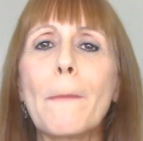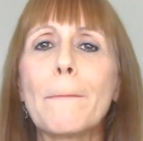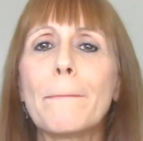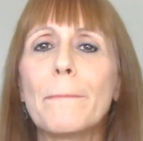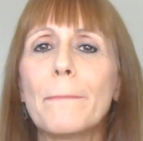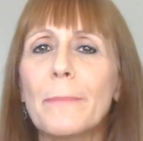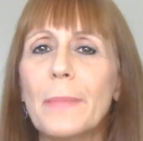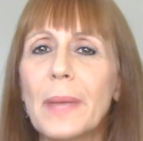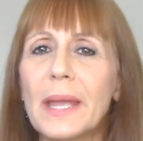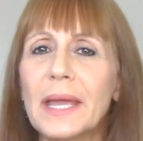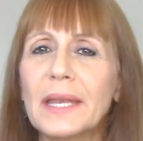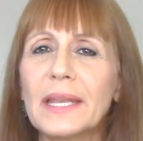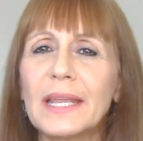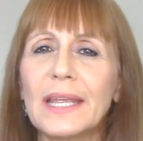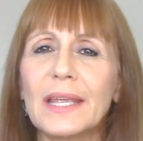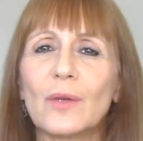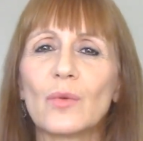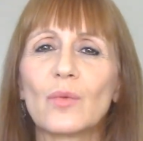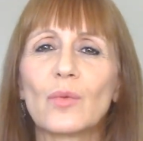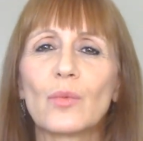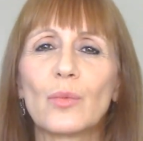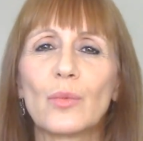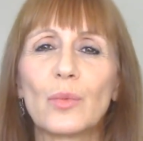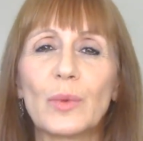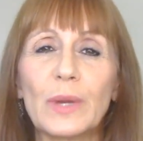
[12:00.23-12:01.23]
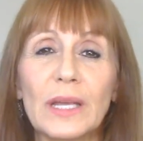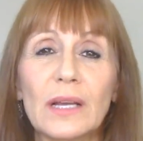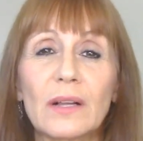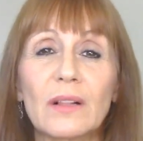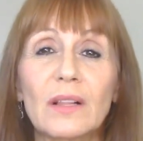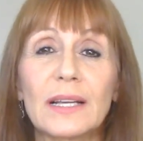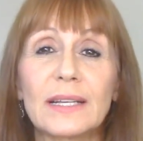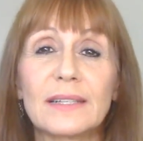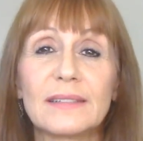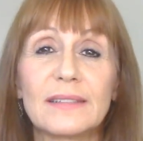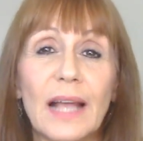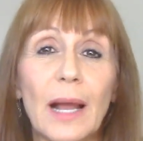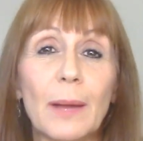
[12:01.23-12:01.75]
many real
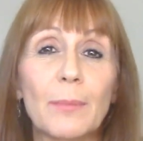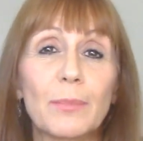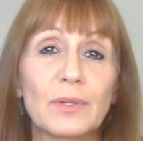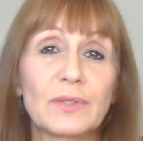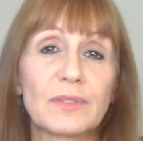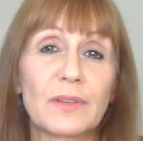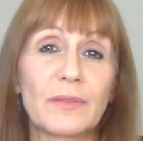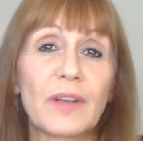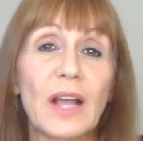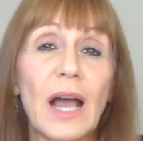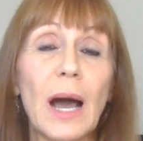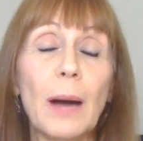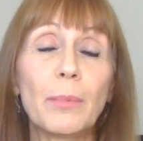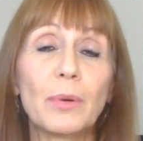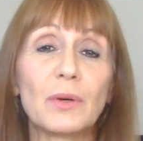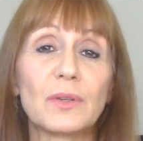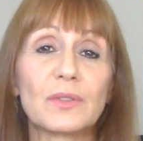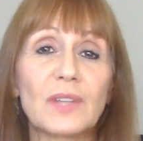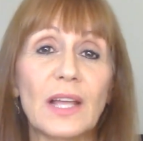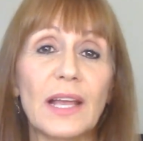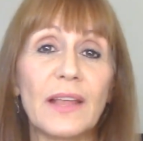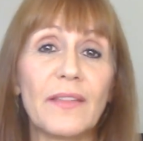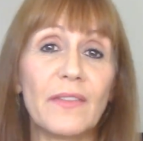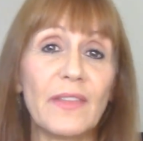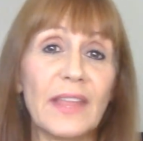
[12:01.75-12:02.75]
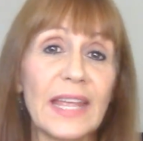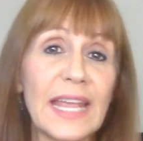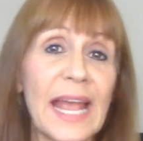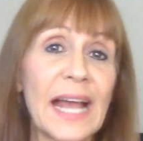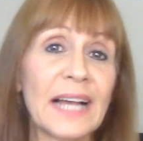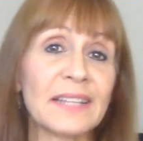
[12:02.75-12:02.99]
examples of couples and he